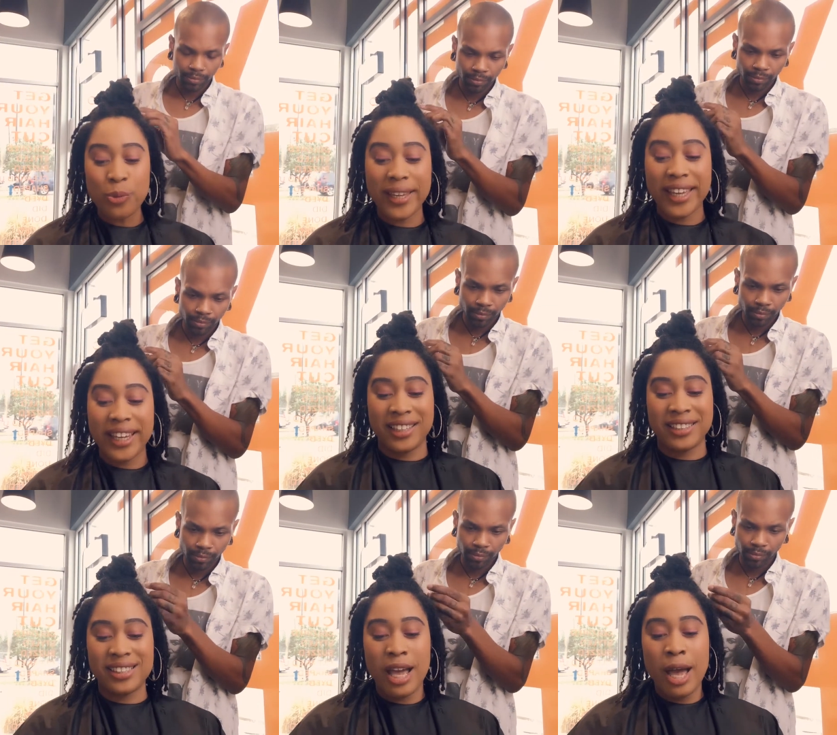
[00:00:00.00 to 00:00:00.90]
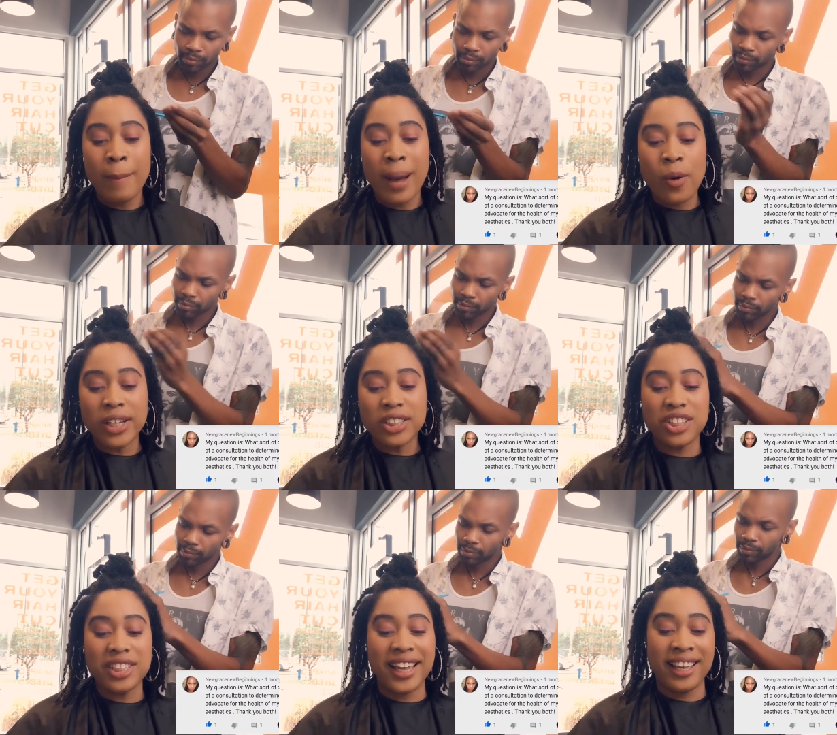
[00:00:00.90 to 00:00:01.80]
Speaker 1: Beginnings. My
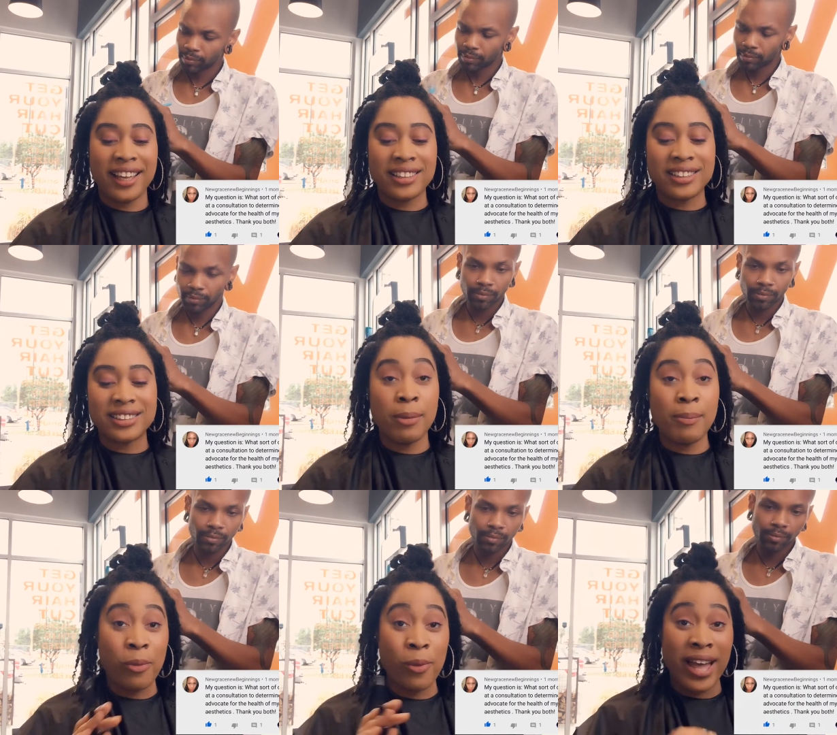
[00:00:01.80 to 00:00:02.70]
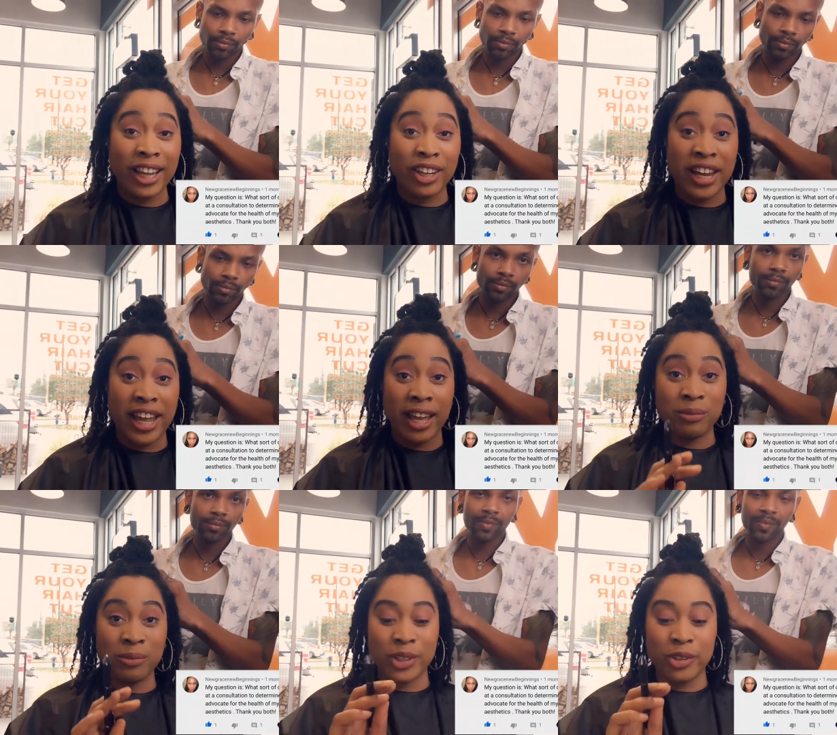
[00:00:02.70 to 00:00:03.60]
question is, and by the way, I like your name
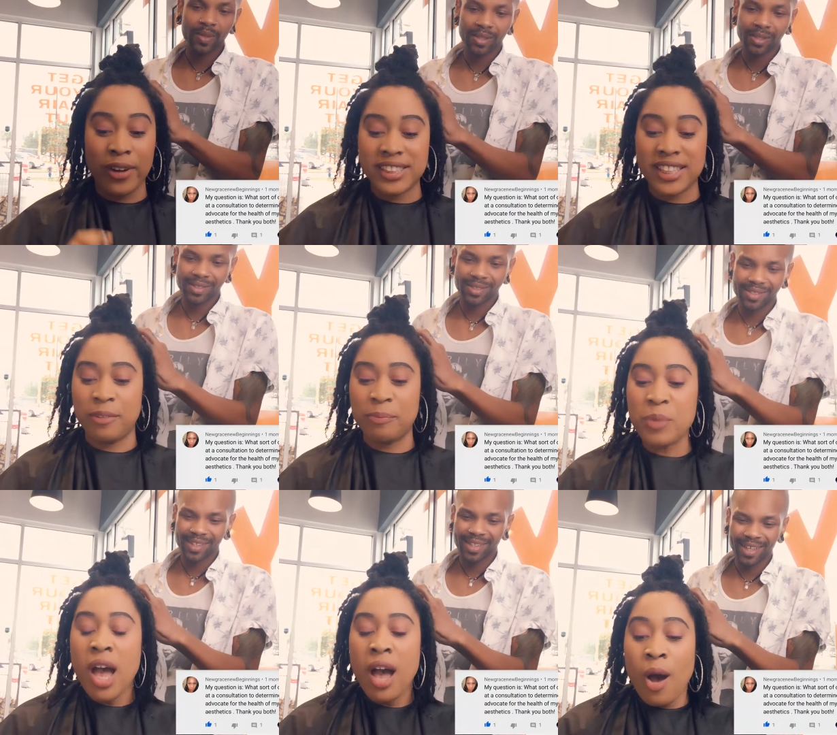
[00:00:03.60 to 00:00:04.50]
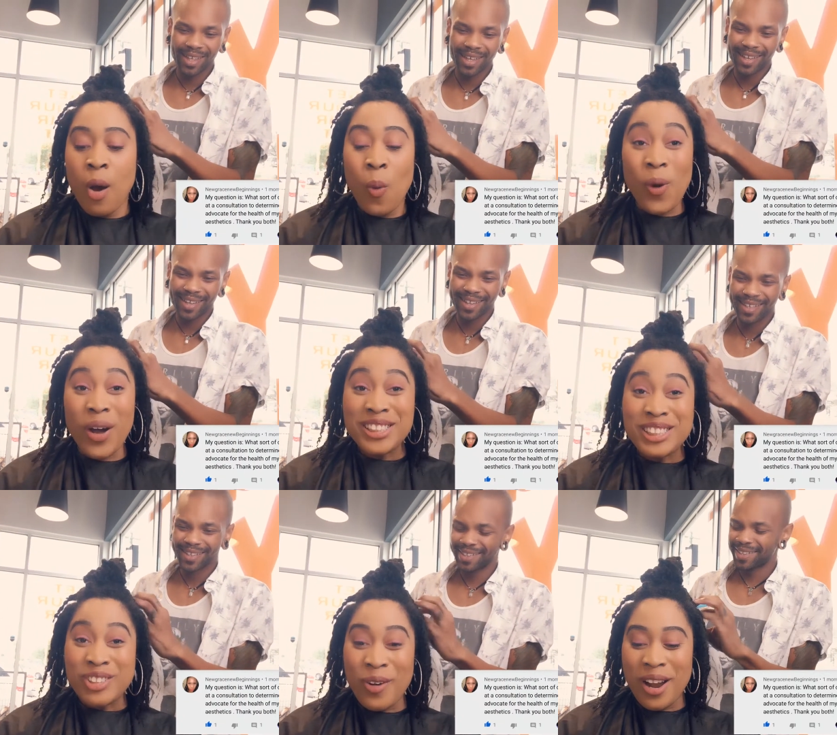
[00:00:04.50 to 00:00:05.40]
with the grace in it. what
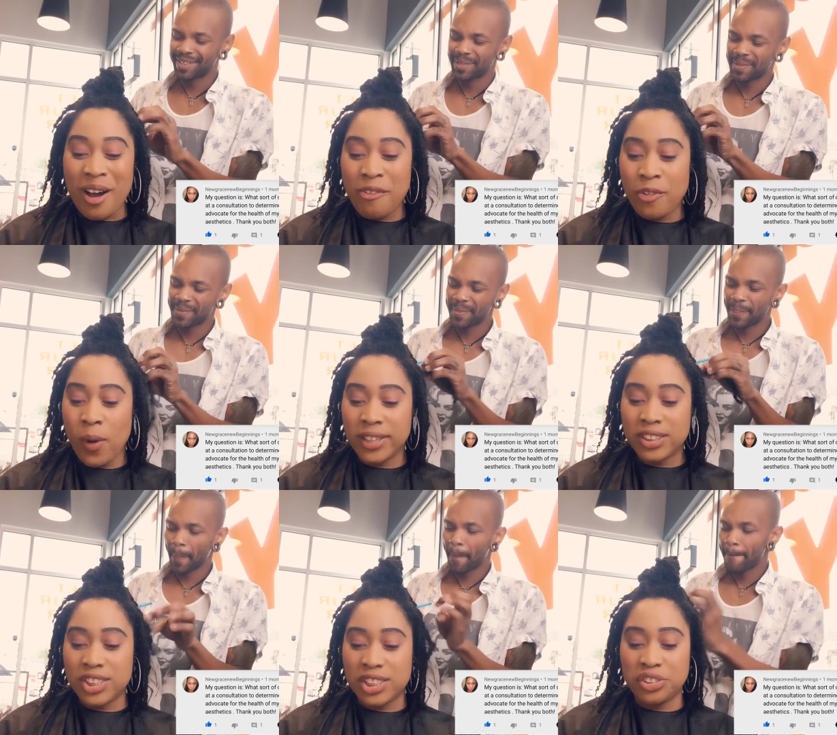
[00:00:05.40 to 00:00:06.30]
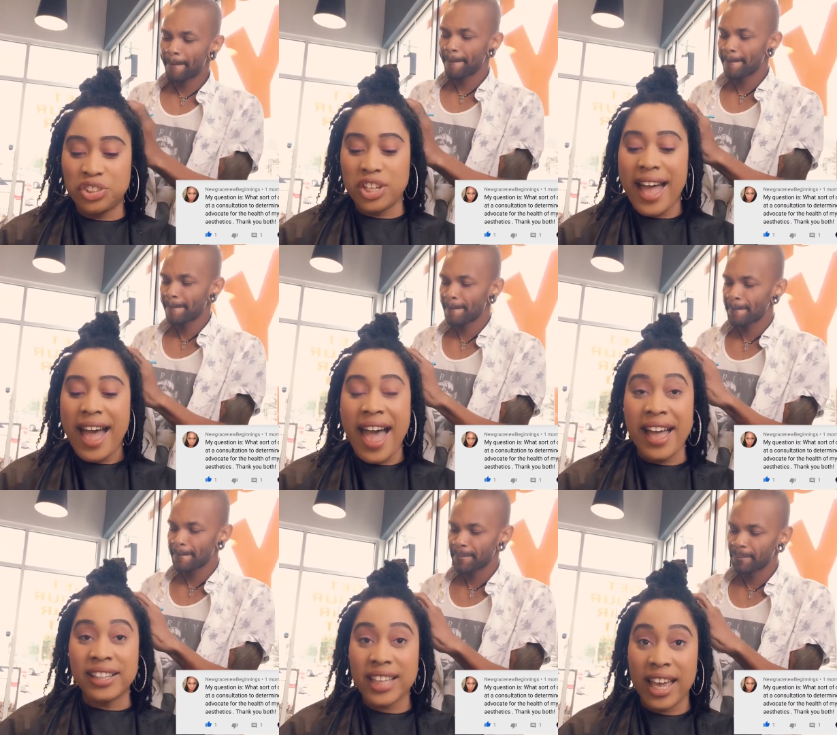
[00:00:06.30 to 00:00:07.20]
sort of questions should I
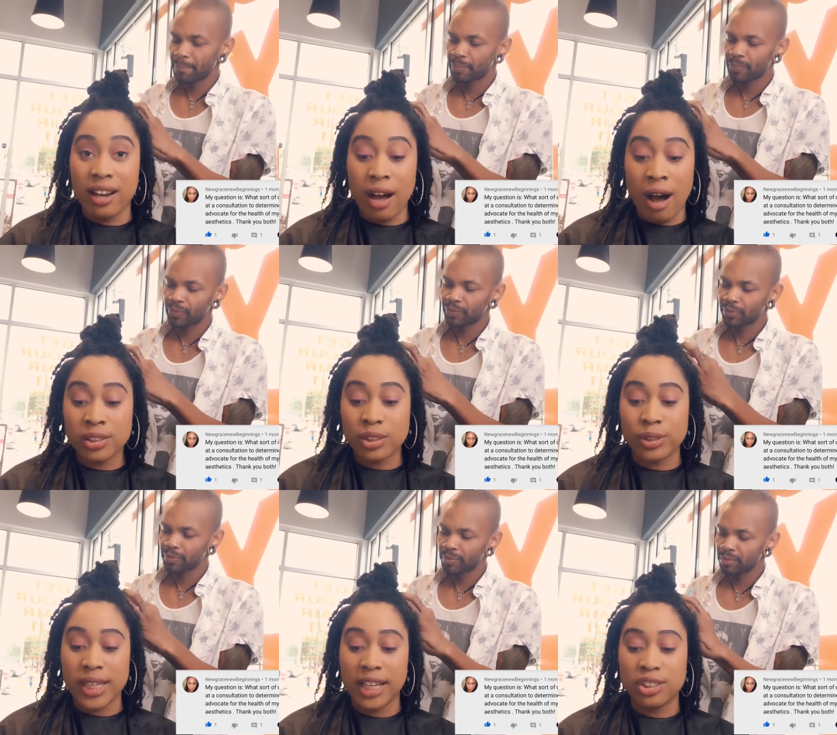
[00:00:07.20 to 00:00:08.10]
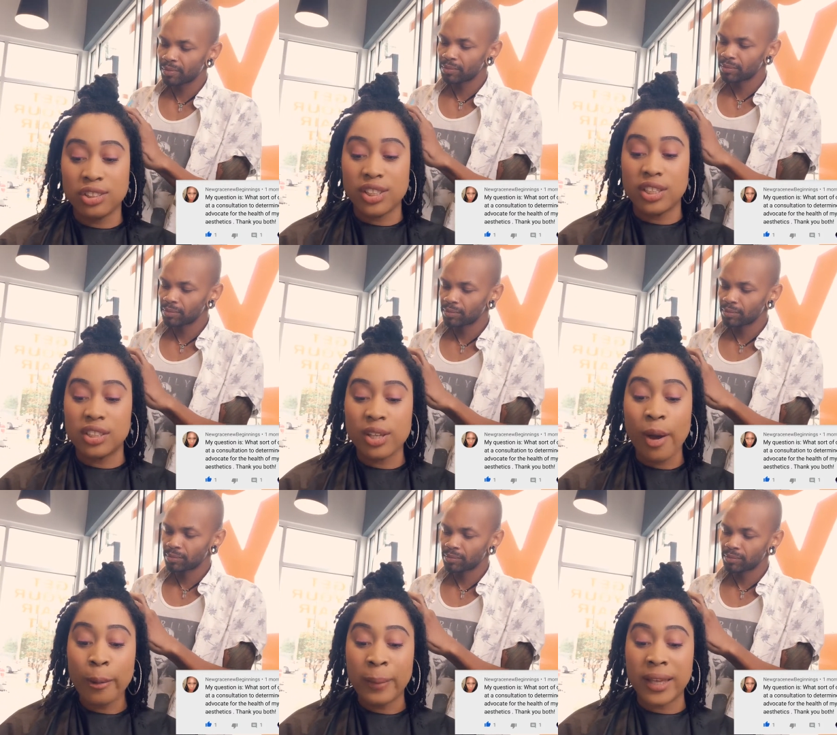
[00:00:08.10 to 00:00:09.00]
ask at a consultation to
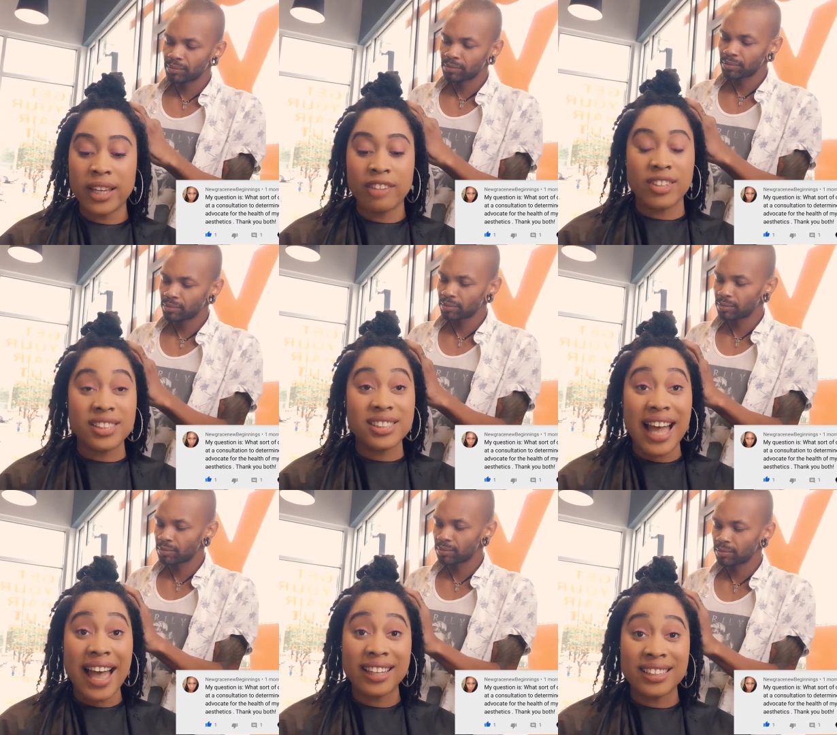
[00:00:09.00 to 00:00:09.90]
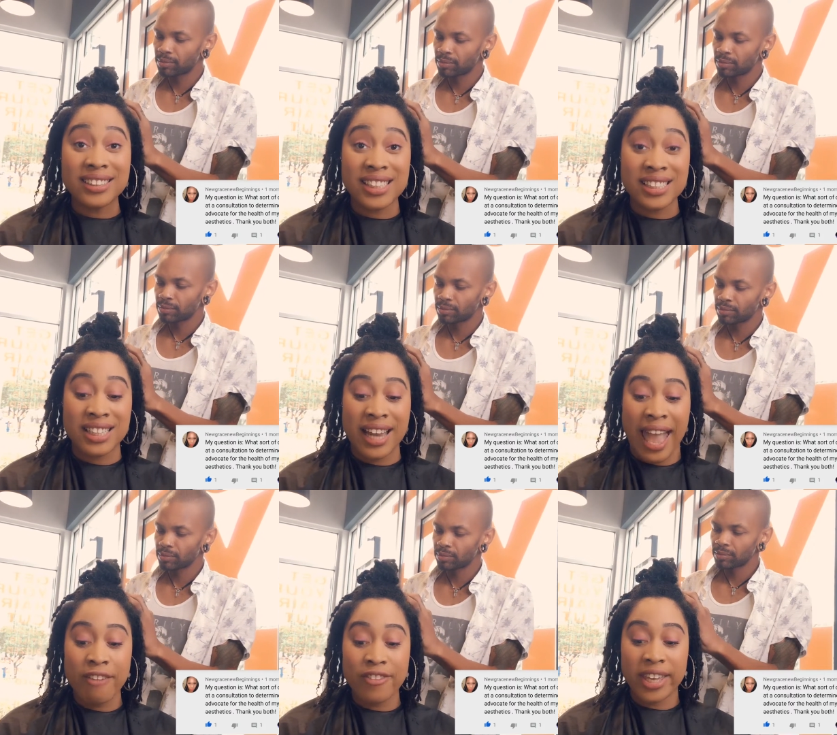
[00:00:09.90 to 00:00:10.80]
determine if the stylist is an
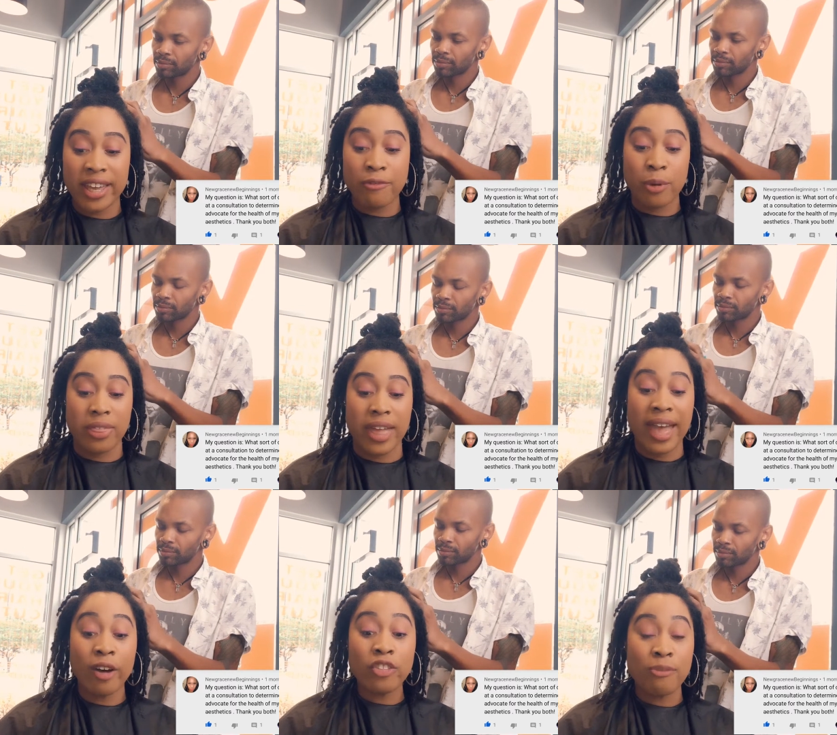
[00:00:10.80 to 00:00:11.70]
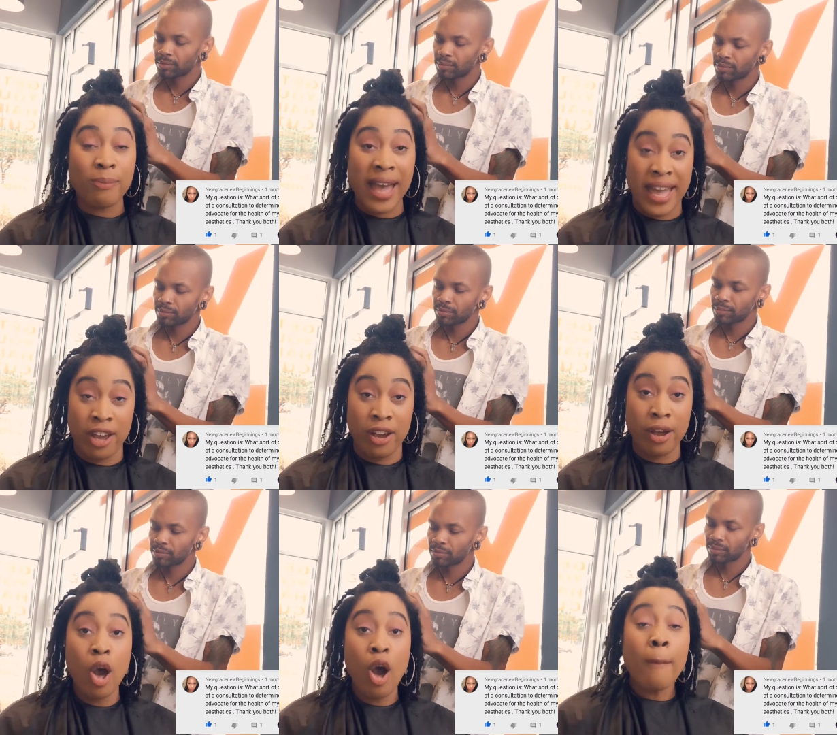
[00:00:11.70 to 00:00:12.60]
advocate for the health of my hair,
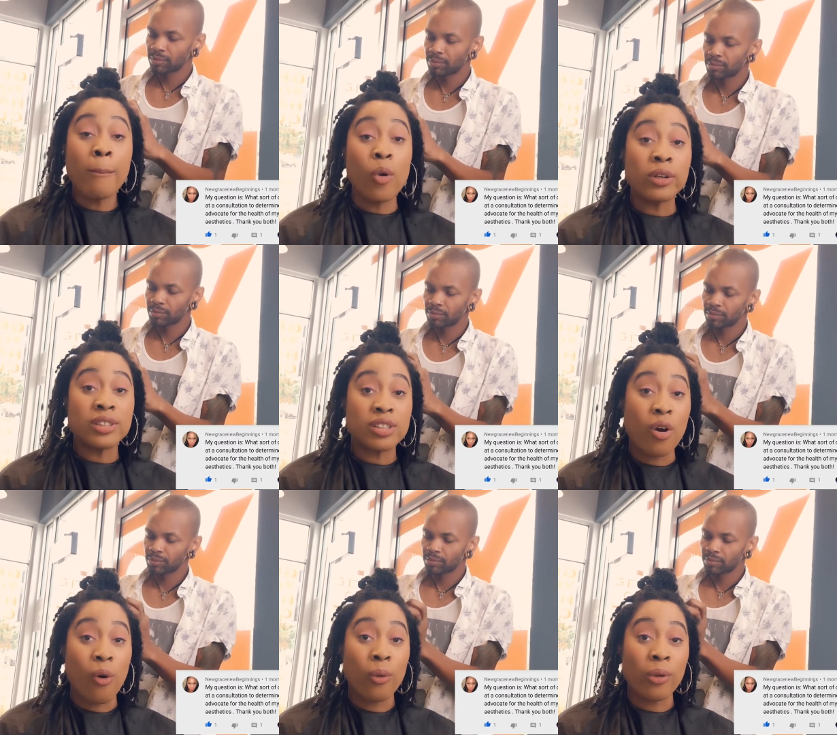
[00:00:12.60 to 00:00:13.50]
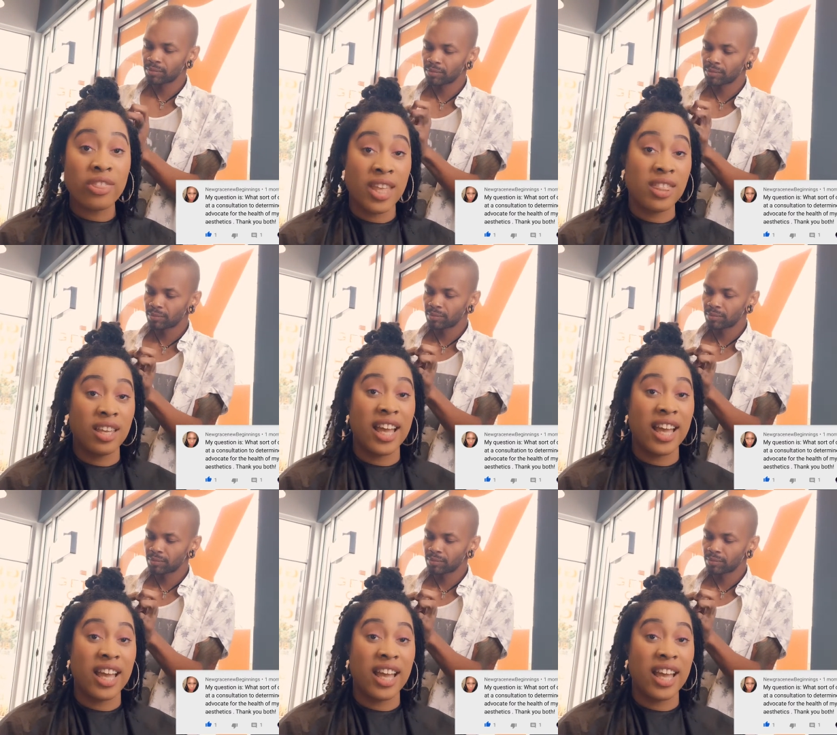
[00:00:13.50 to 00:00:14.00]
more so than the